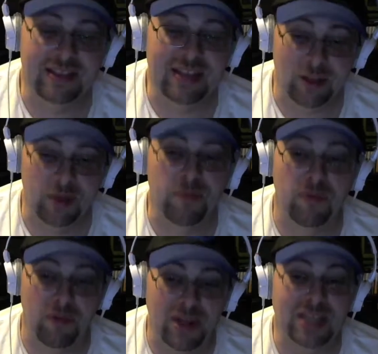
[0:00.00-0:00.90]
look
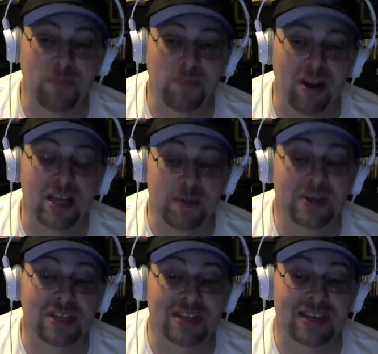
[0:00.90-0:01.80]
pretty spot on,
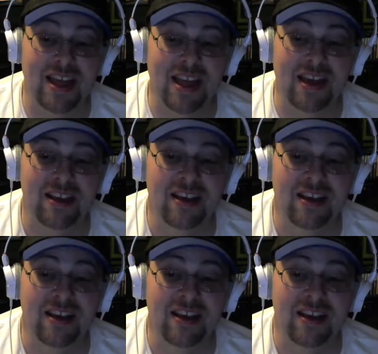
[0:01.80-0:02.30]
especially Zendaya.